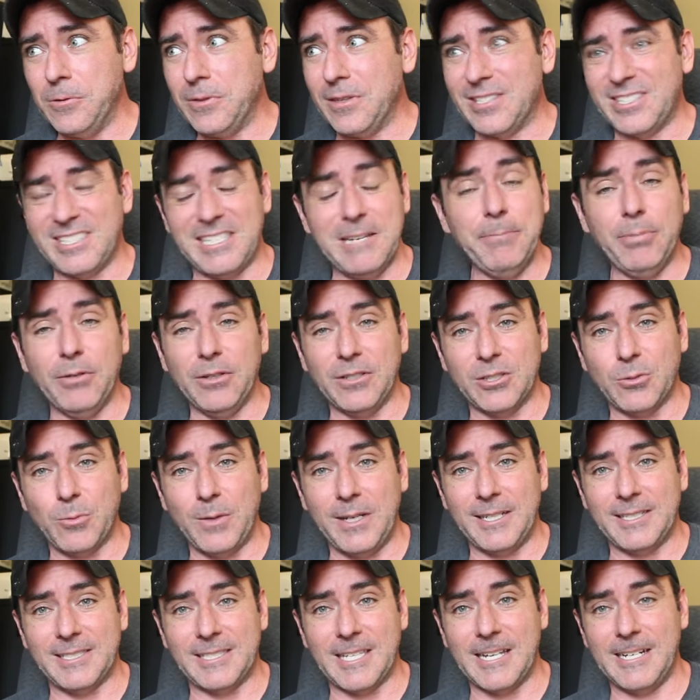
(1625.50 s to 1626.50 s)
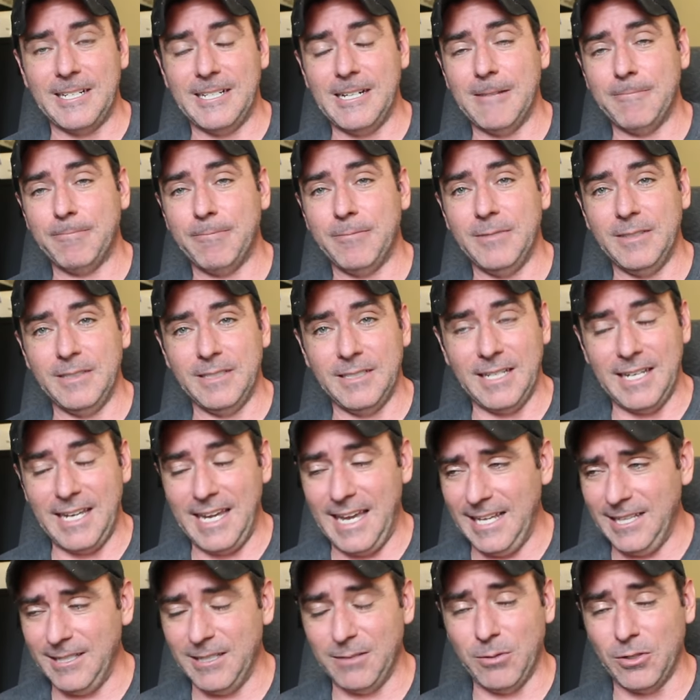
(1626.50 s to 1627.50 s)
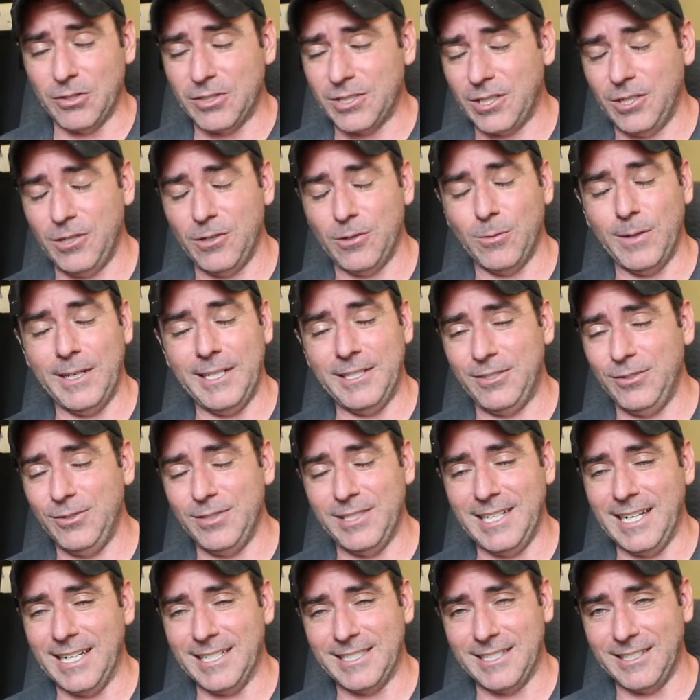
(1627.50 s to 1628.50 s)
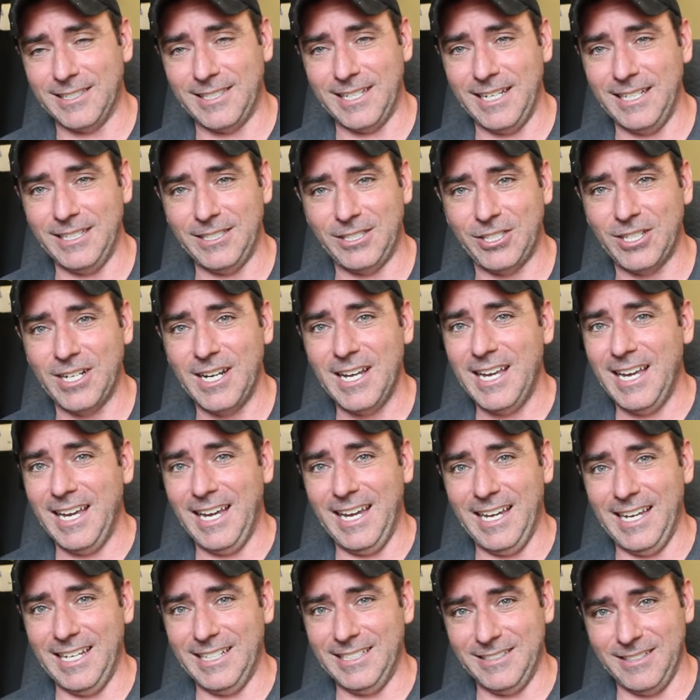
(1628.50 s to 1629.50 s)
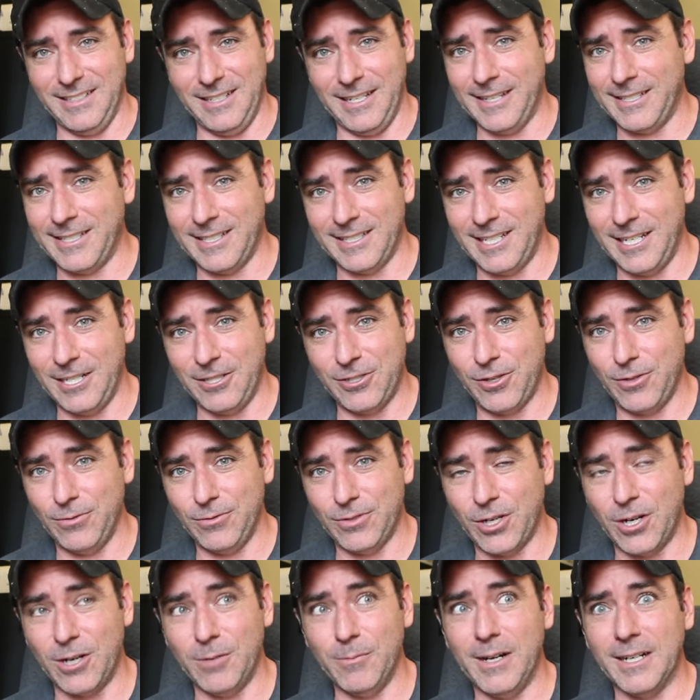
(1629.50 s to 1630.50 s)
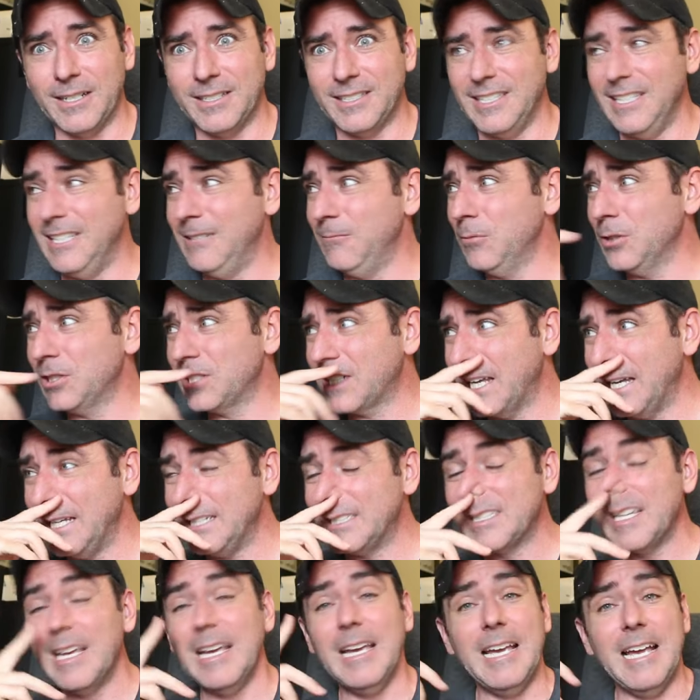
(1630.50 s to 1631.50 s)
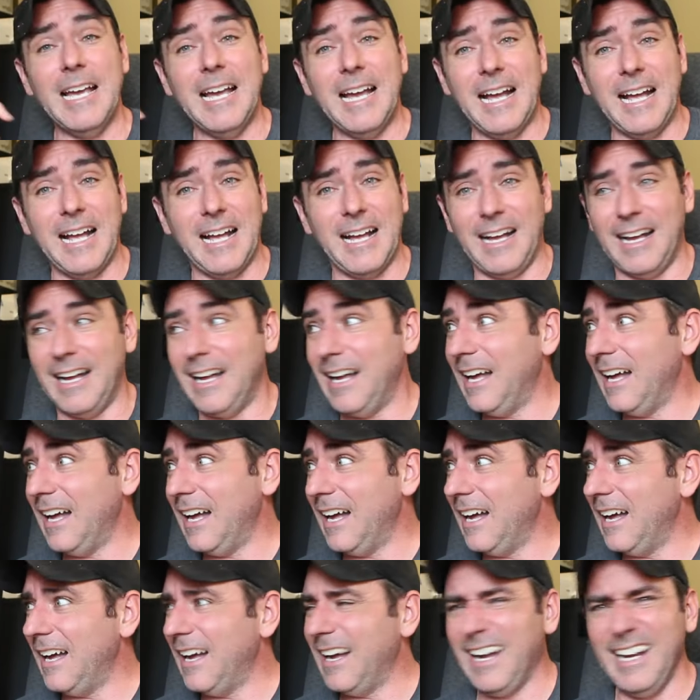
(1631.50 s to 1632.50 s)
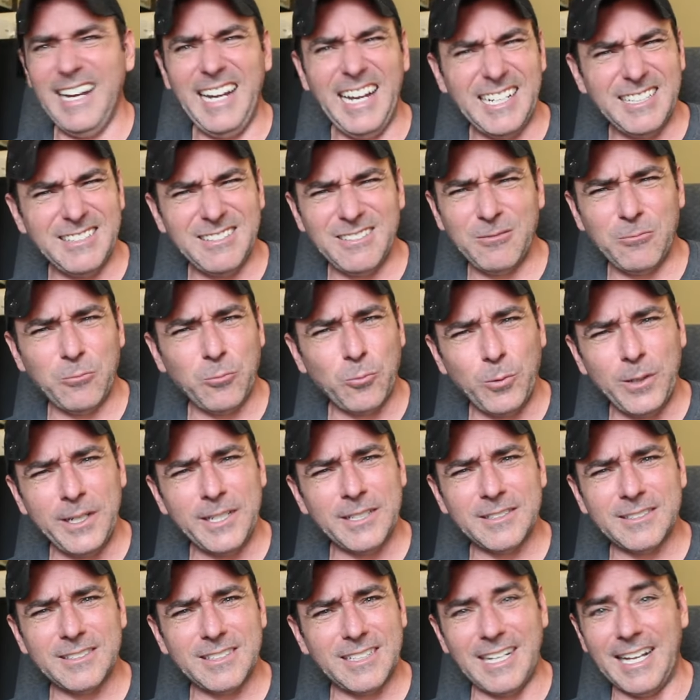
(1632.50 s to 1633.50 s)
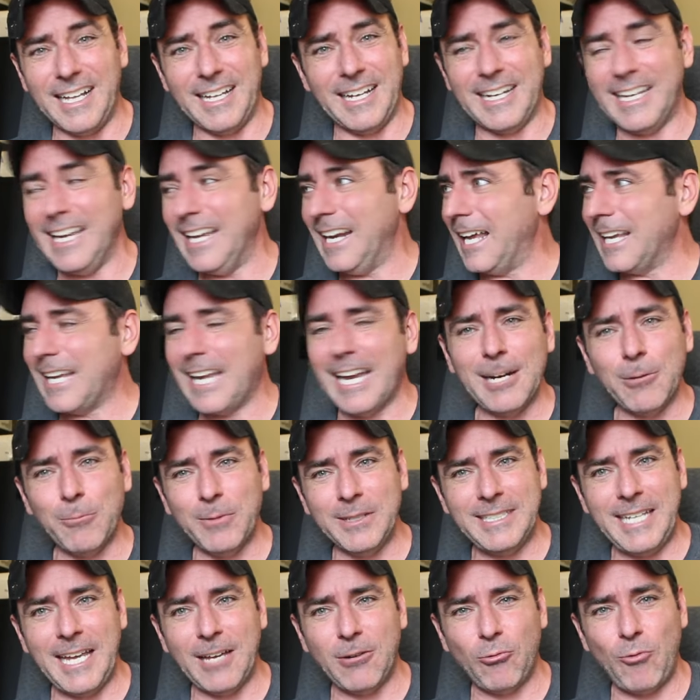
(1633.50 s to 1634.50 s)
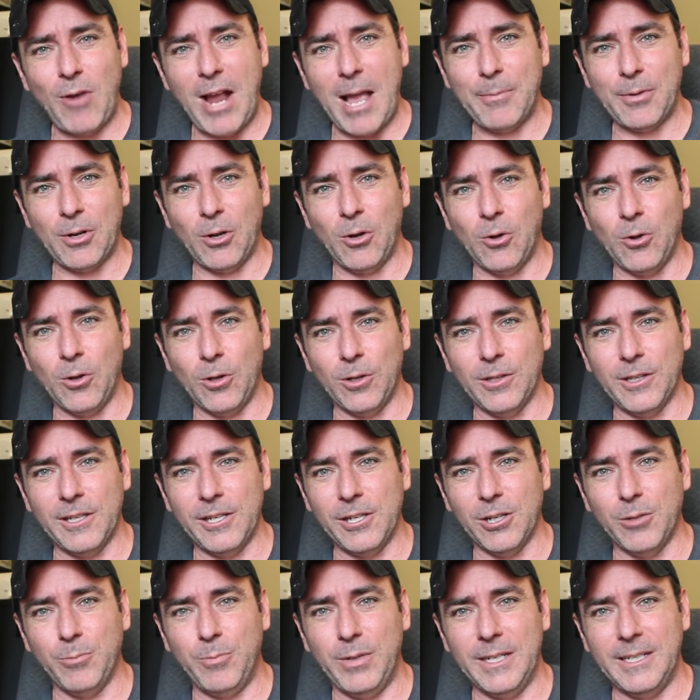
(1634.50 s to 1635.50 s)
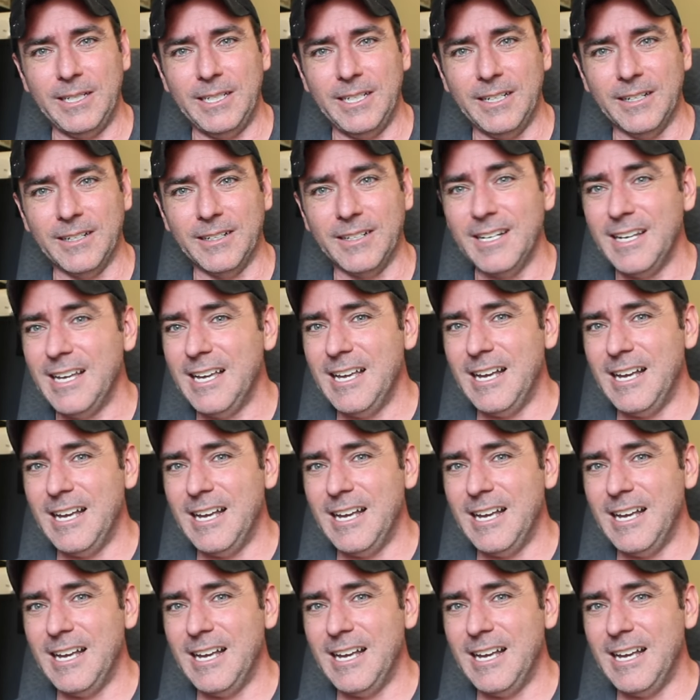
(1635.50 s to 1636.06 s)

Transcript: the simplest way to set it up and the most secure way is using SSH and SSH through Termux, in which case I had weird, again, I kind of went down a rabbit hole a little bit here.